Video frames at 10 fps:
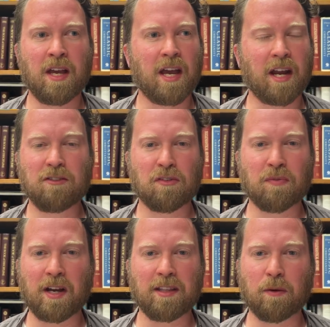And I just
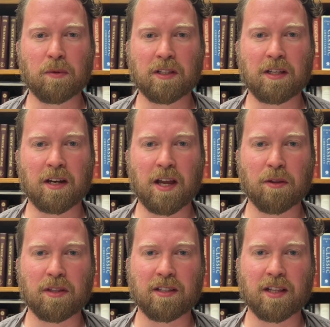find that really
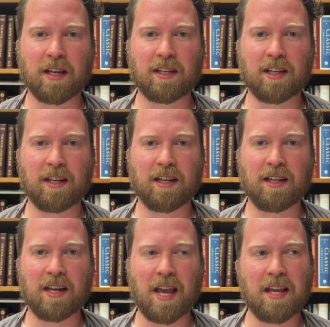unhealthy. Like
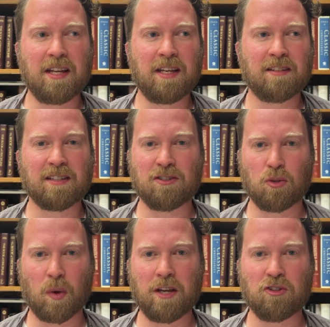in any
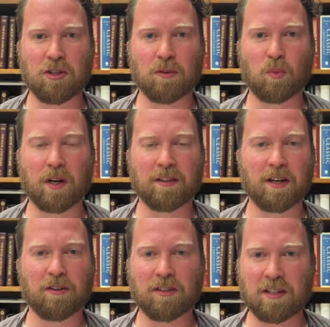situation where
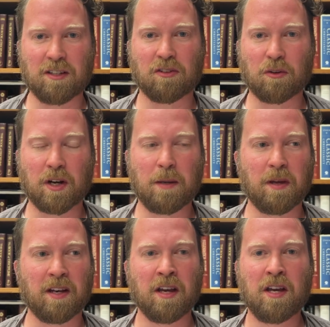there's a disagreement,